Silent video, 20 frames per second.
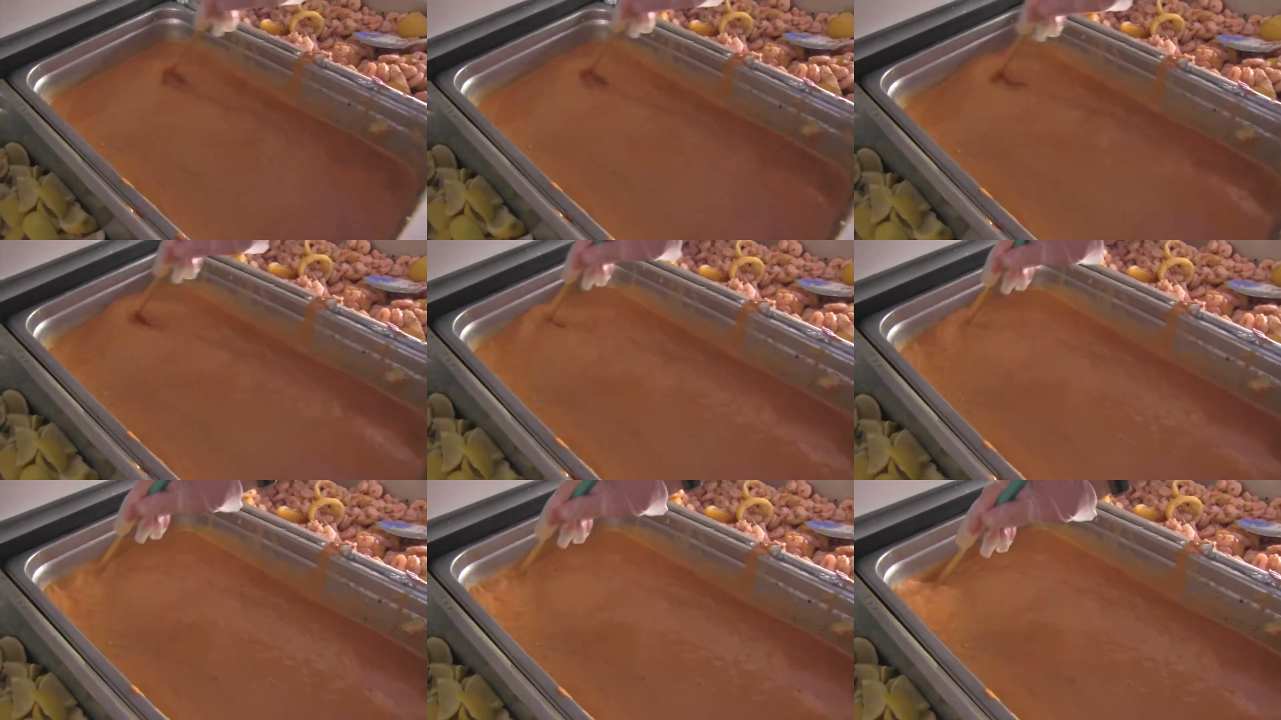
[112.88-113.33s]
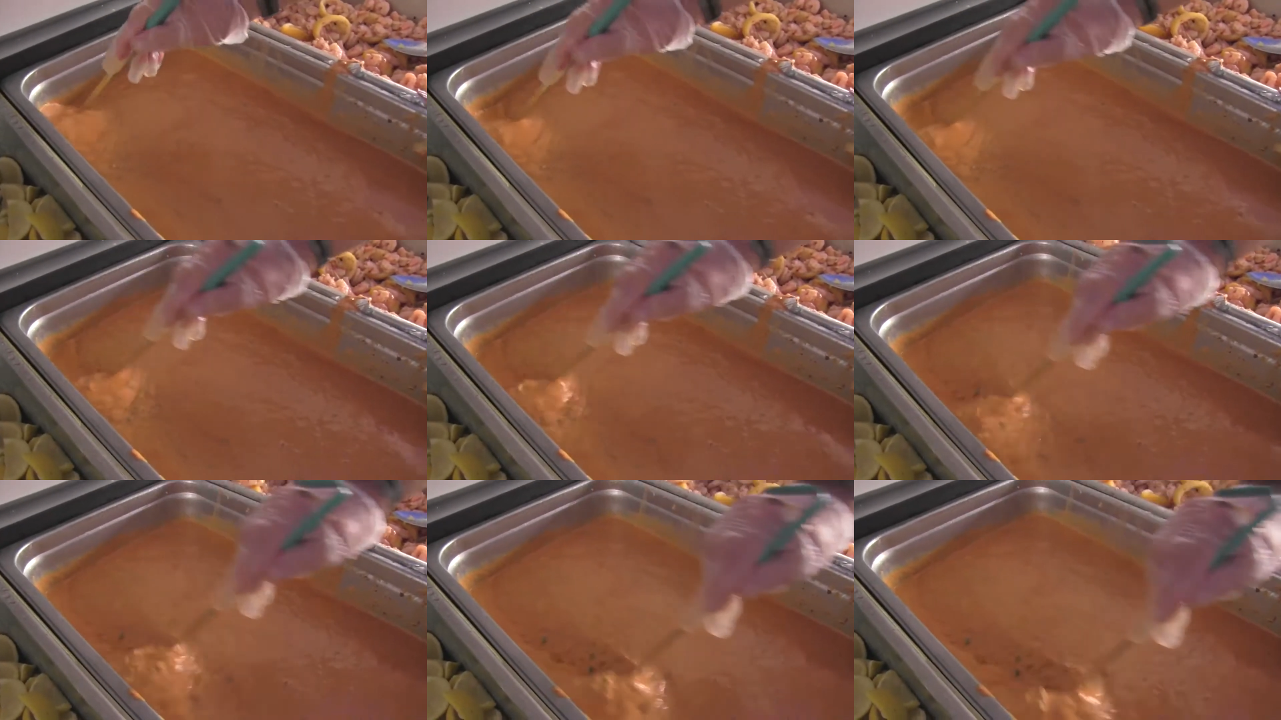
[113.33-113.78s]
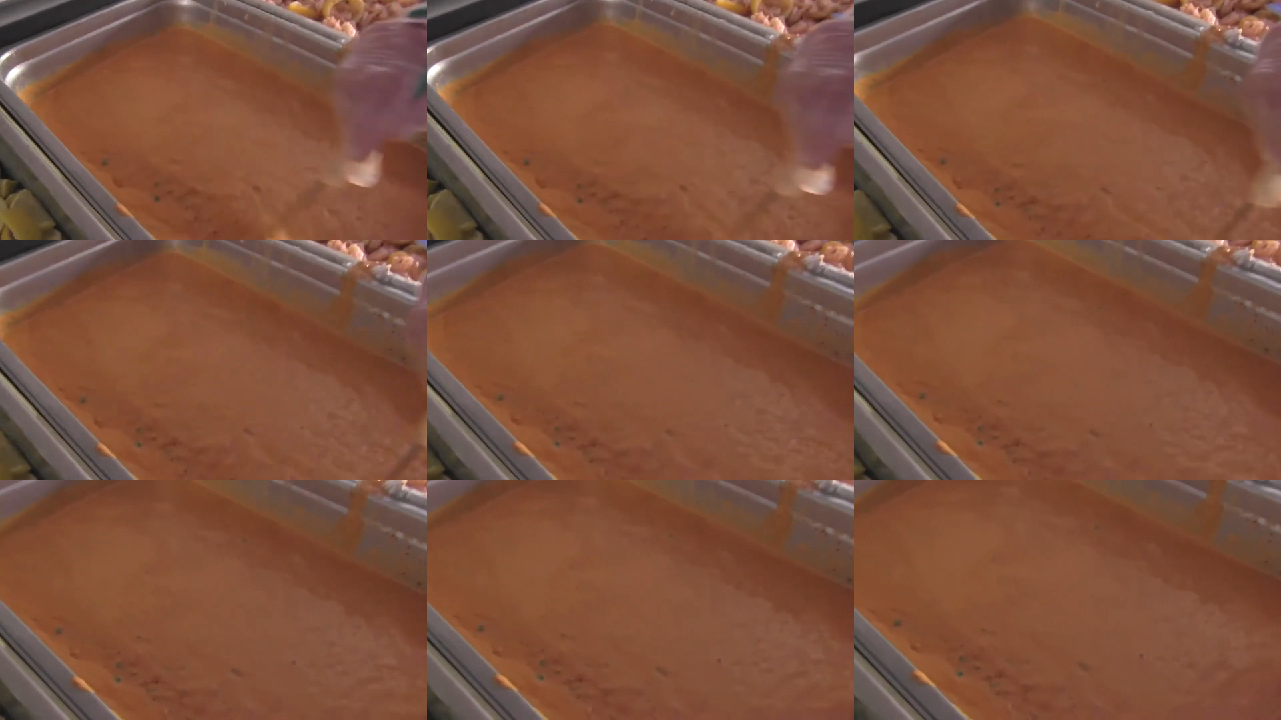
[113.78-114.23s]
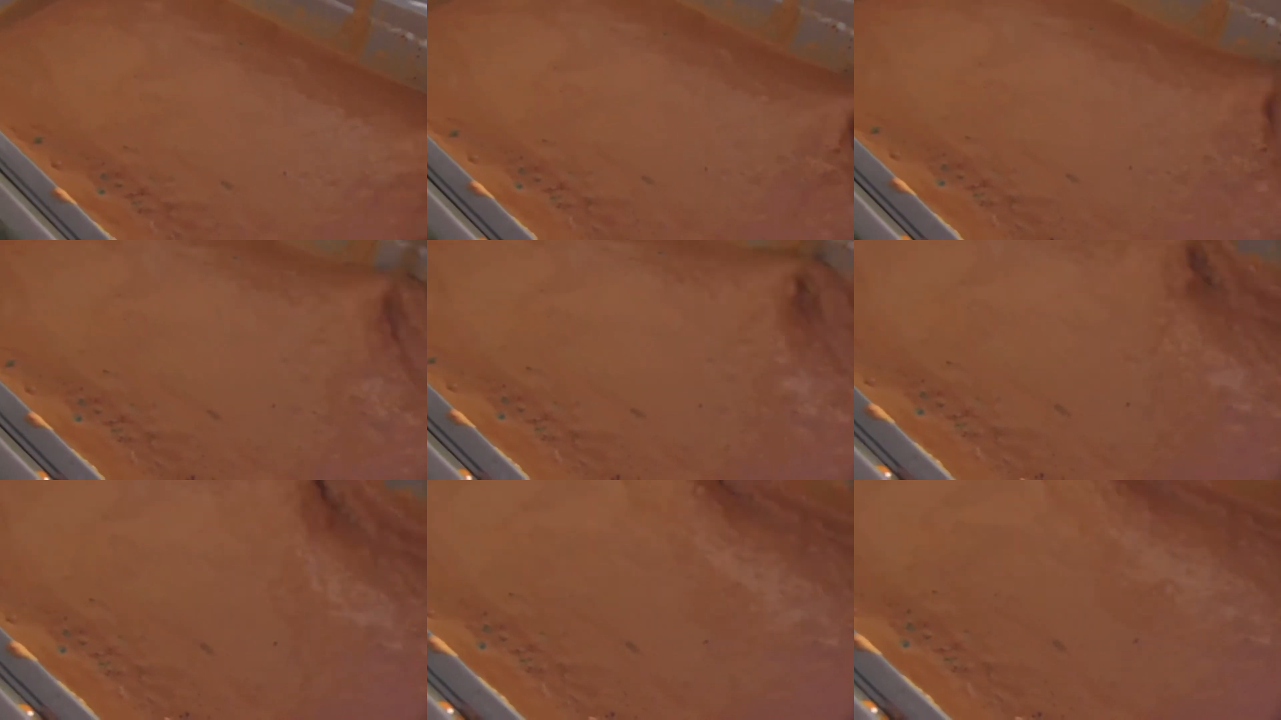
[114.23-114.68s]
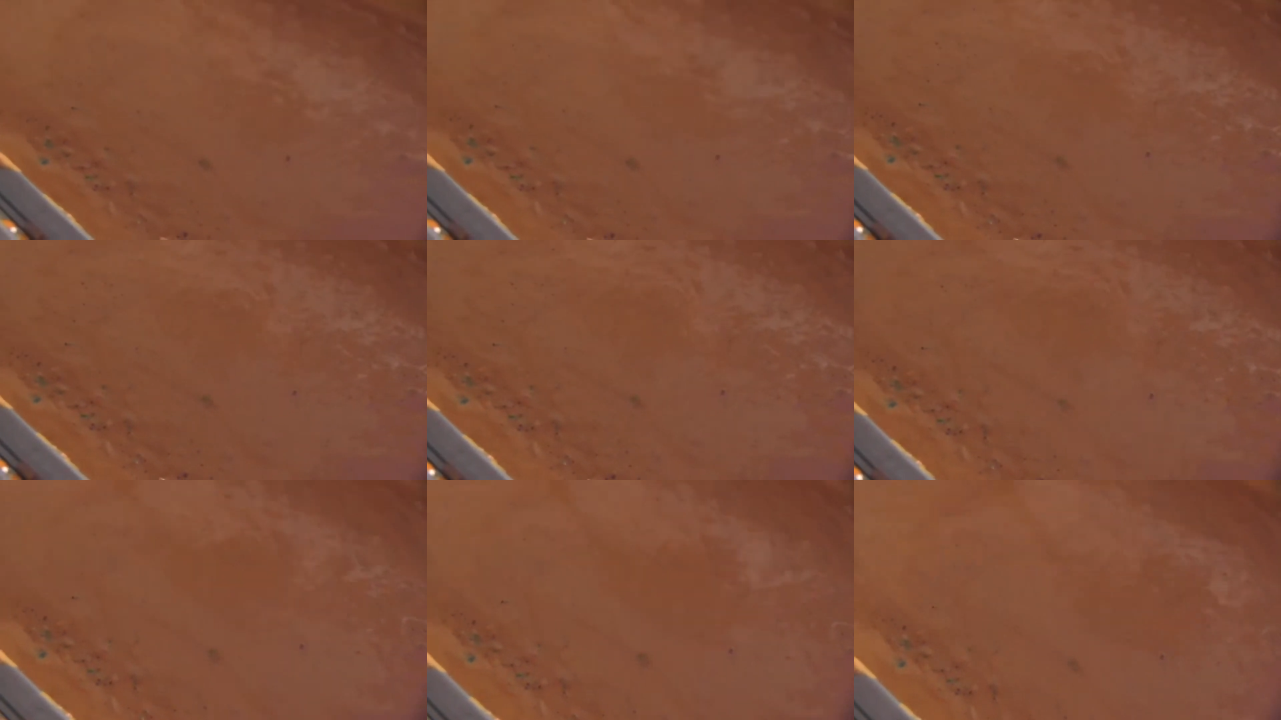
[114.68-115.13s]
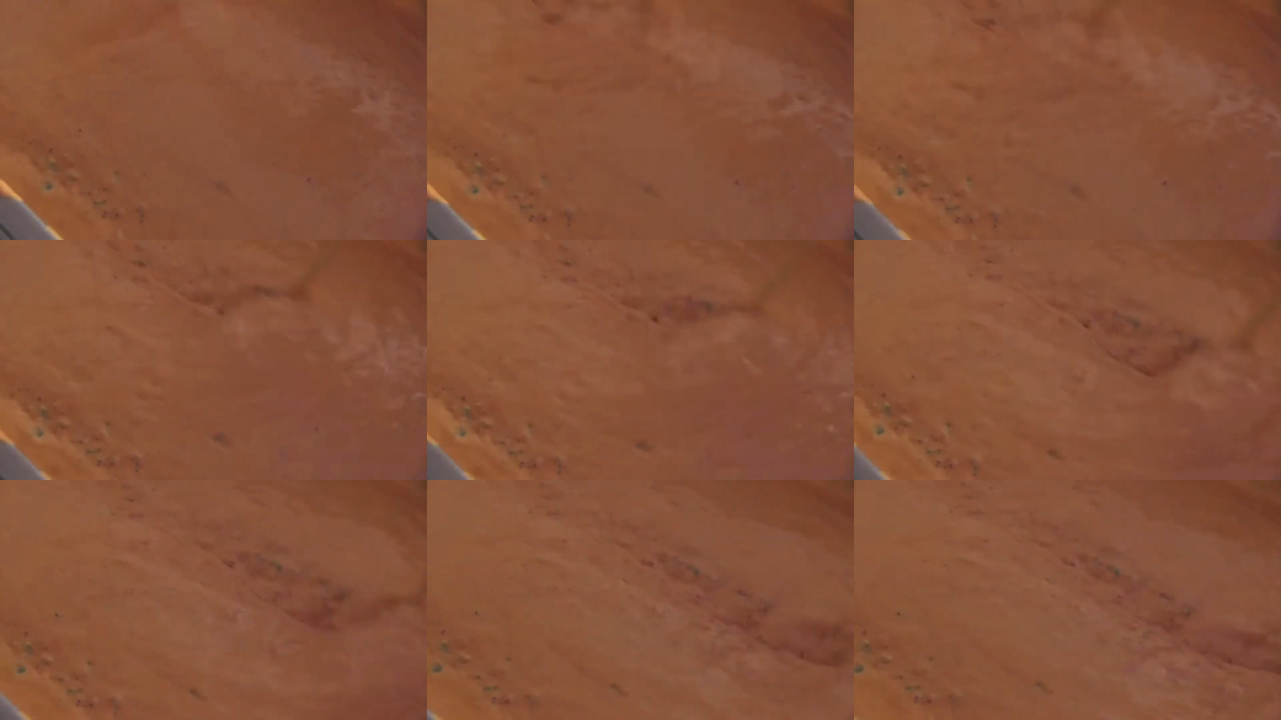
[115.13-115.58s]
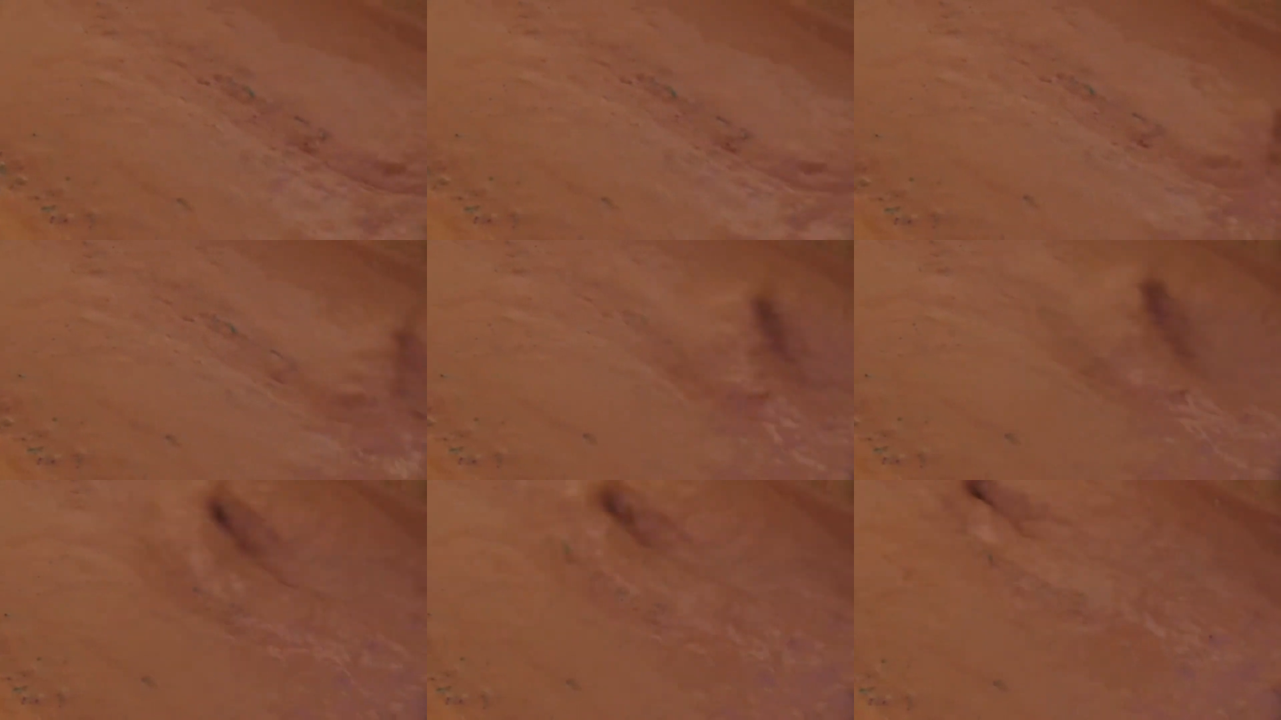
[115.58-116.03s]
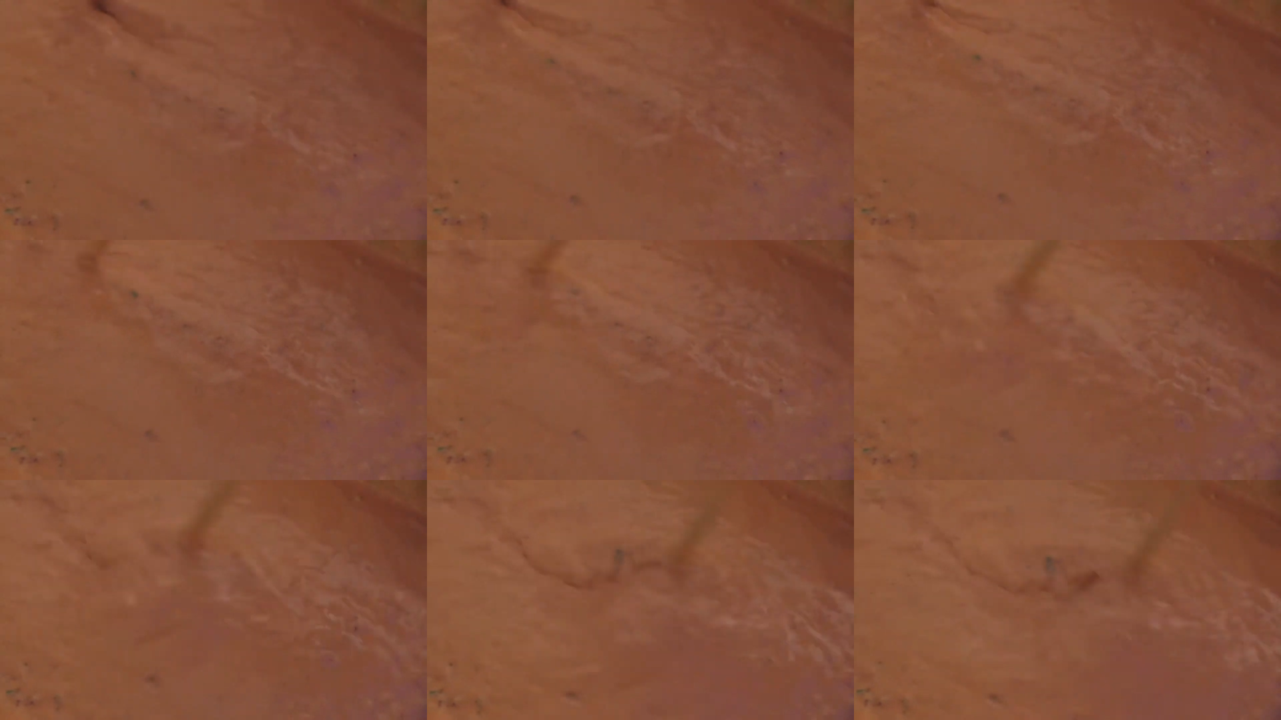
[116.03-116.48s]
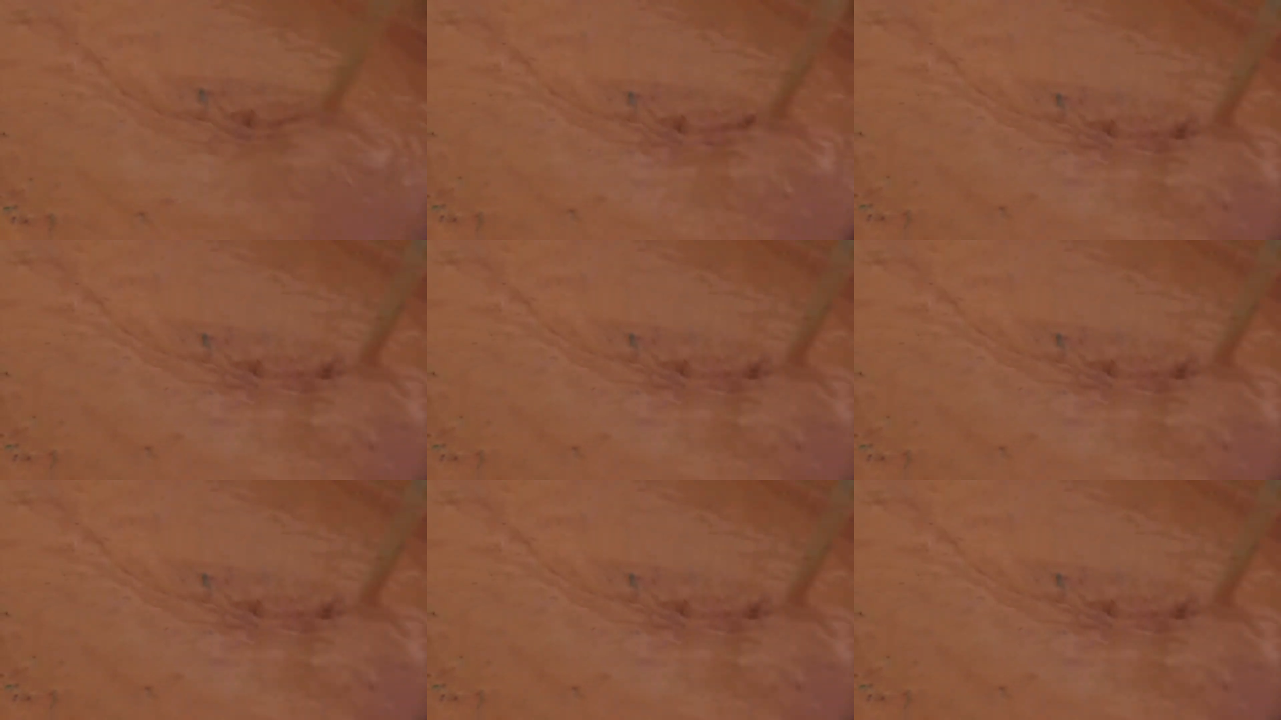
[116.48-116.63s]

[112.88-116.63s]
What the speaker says: (no speaker visible)